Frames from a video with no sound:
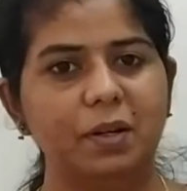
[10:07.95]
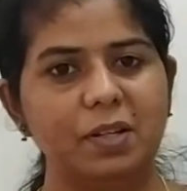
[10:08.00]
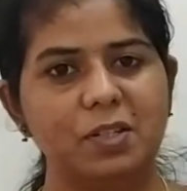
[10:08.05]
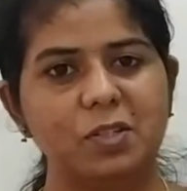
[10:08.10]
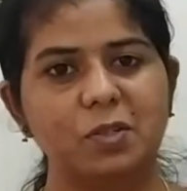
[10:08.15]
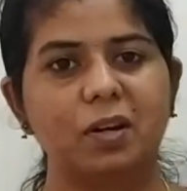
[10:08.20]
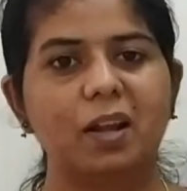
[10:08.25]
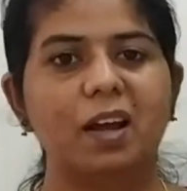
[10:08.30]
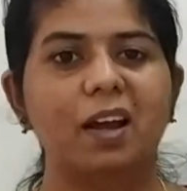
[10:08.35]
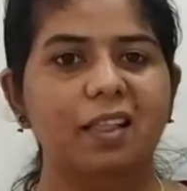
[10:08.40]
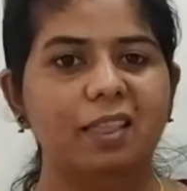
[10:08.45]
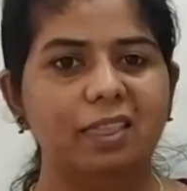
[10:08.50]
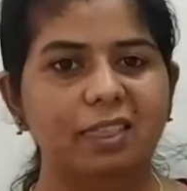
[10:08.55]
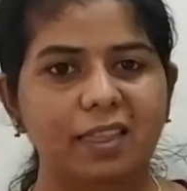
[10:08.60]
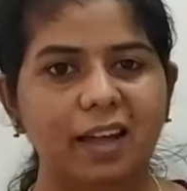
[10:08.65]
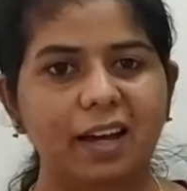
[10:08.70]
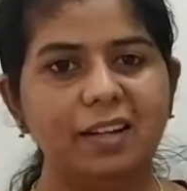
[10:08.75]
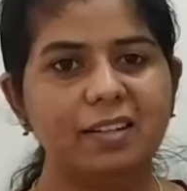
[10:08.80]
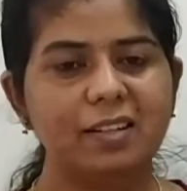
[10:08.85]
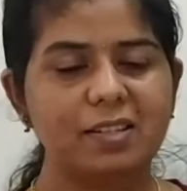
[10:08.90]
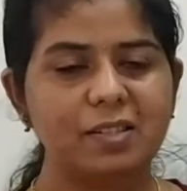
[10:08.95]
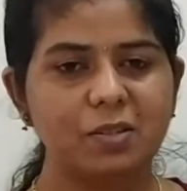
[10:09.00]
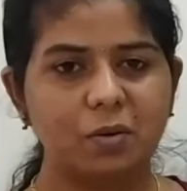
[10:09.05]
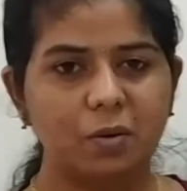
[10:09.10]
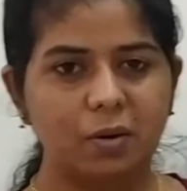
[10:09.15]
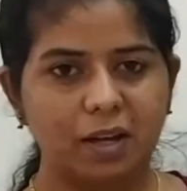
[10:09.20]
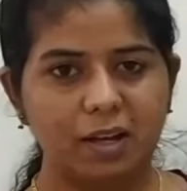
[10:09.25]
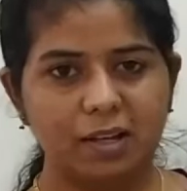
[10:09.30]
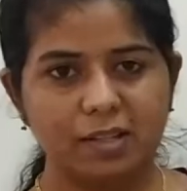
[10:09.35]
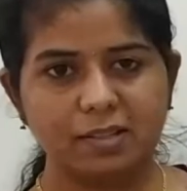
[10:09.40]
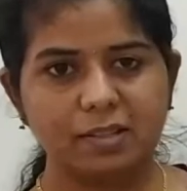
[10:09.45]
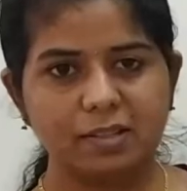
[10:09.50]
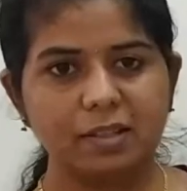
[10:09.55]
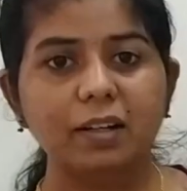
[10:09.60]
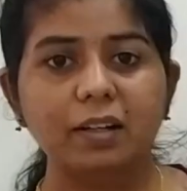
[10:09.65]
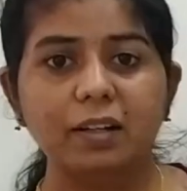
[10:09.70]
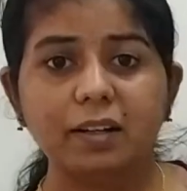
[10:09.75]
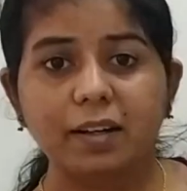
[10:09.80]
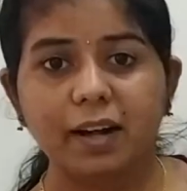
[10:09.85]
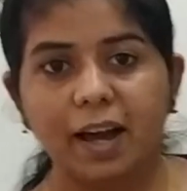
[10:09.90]
Understood? That is known as
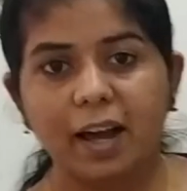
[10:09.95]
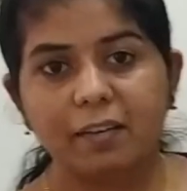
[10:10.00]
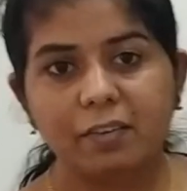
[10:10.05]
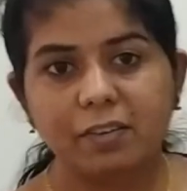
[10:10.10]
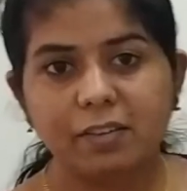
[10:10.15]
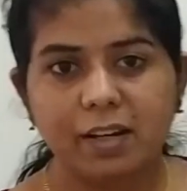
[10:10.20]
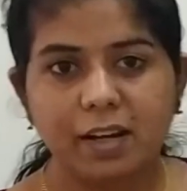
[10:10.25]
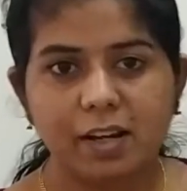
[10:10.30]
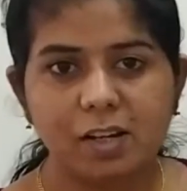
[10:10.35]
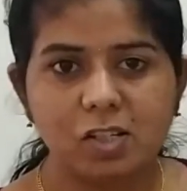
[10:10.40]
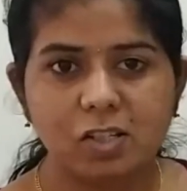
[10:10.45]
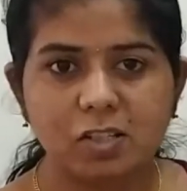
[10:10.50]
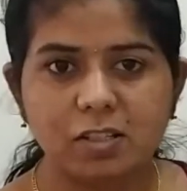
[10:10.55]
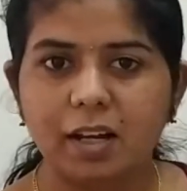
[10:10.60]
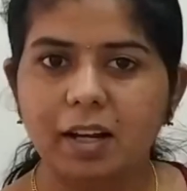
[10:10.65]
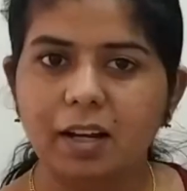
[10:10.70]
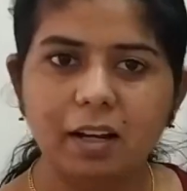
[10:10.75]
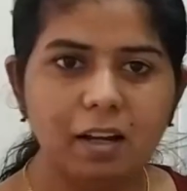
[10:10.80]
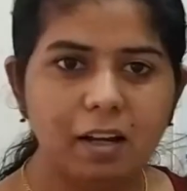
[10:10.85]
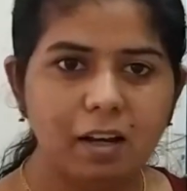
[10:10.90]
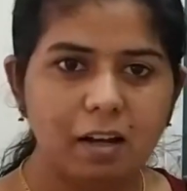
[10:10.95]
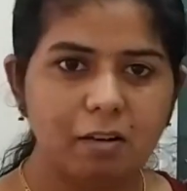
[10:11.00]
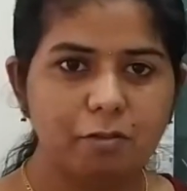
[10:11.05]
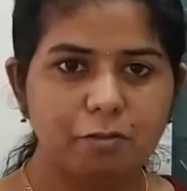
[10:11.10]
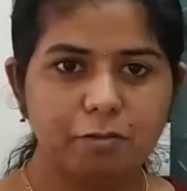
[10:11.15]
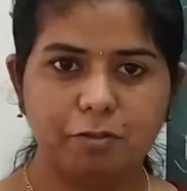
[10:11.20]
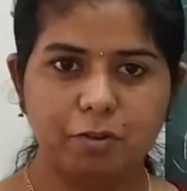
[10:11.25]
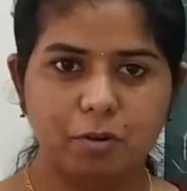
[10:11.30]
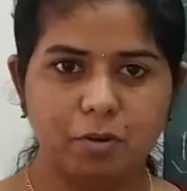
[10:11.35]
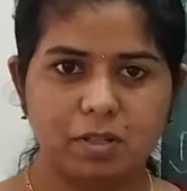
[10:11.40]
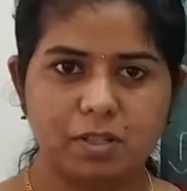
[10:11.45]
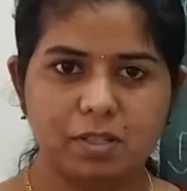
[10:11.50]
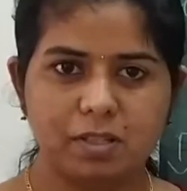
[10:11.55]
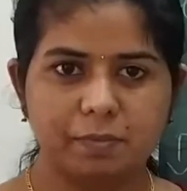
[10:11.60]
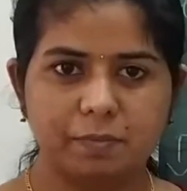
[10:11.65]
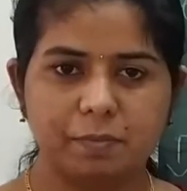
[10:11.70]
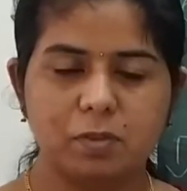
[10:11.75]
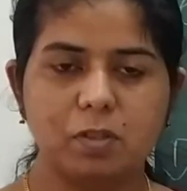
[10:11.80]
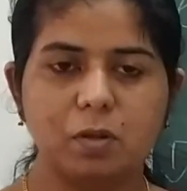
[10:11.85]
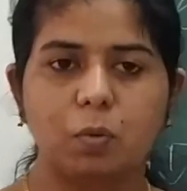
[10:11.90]
the gravitational
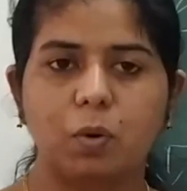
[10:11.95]
force.